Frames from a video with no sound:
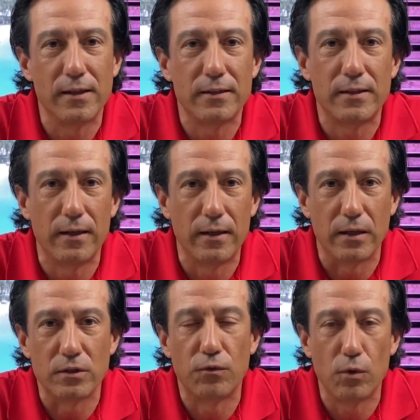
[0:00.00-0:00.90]
not
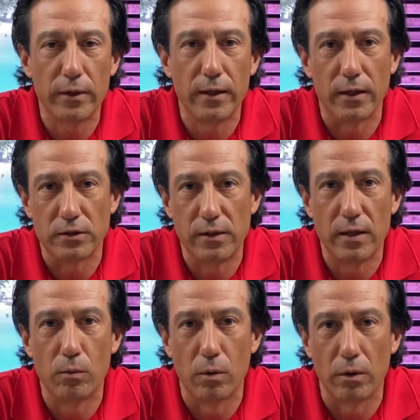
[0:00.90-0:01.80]
10X, 40X
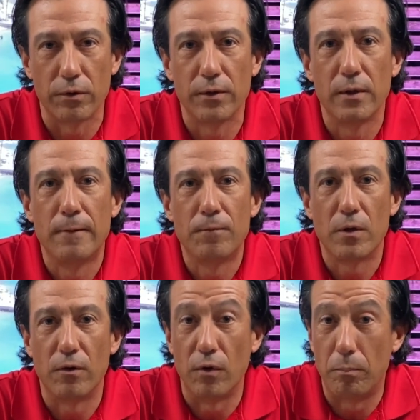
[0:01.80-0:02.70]
net worth
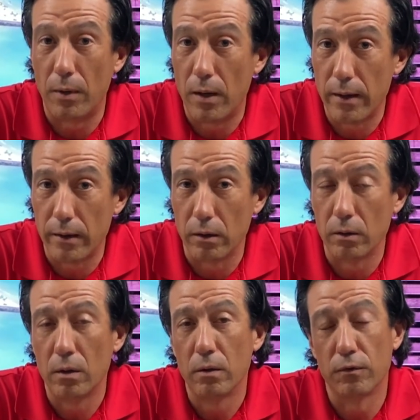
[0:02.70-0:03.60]
of a buyer
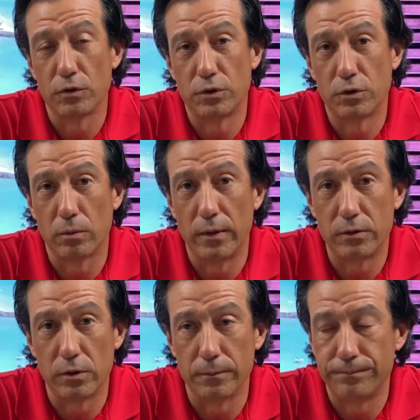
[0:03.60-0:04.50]
versus a
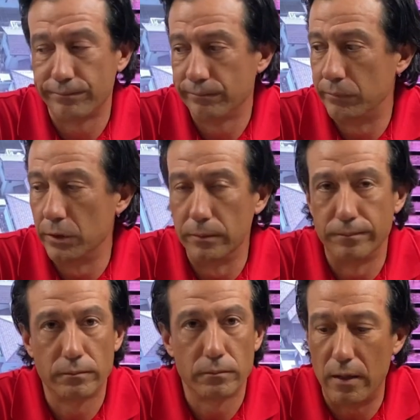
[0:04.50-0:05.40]
renter.
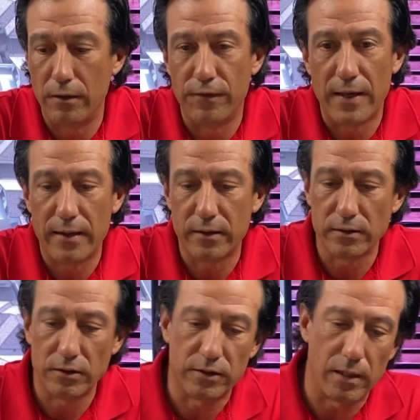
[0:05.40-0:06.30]
If that
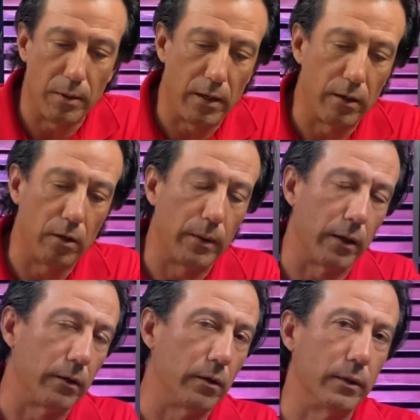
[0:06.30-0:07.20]
doesn't say buy a home,
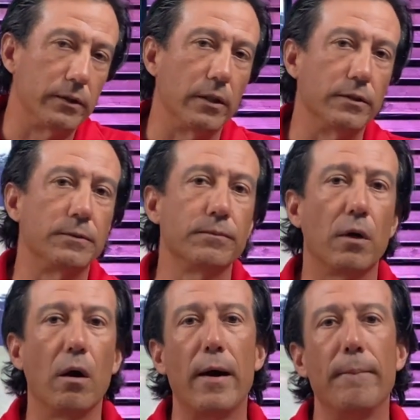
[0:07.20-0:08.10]
I don't know what does.
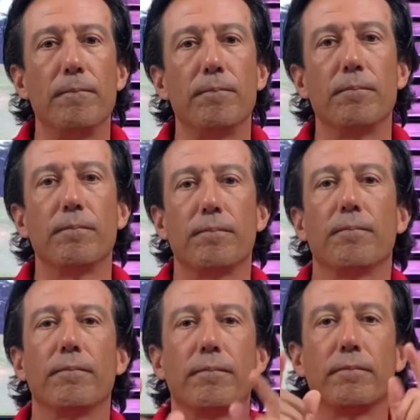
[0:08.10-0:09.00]
All right,
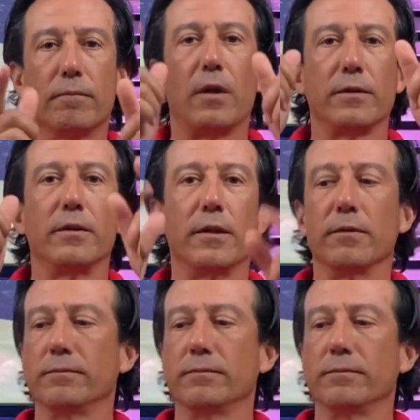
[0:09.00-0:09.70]
talk to you later.